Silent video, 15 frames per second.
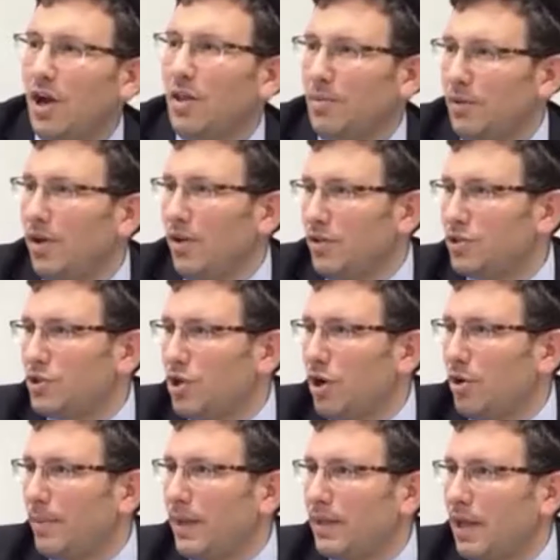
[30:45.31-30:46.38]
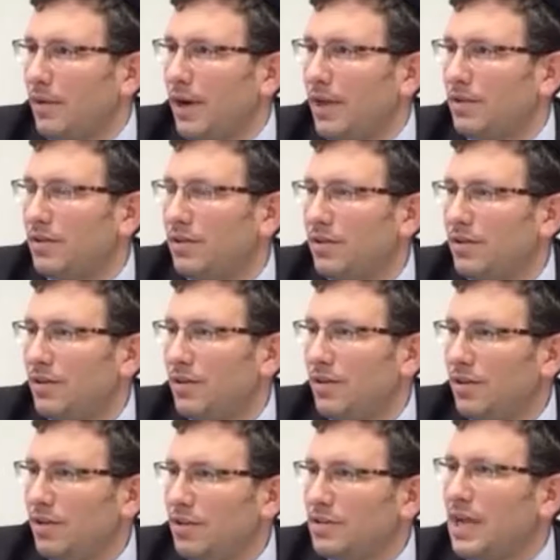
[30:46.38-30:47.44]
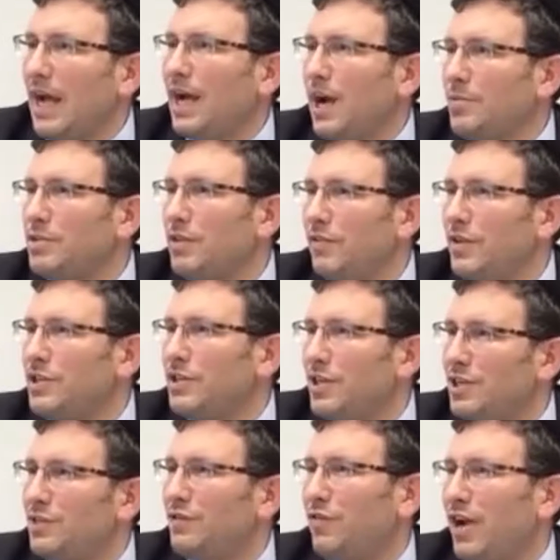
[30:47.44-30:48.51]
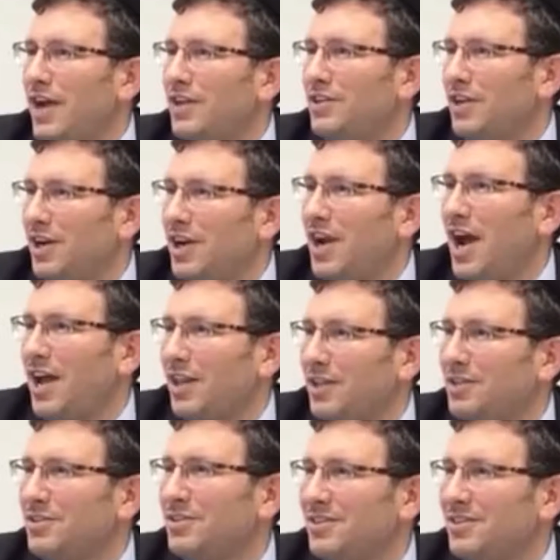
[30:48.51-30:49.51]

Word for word: you know this joke about that, right? This guy comes to visit his friend on an island.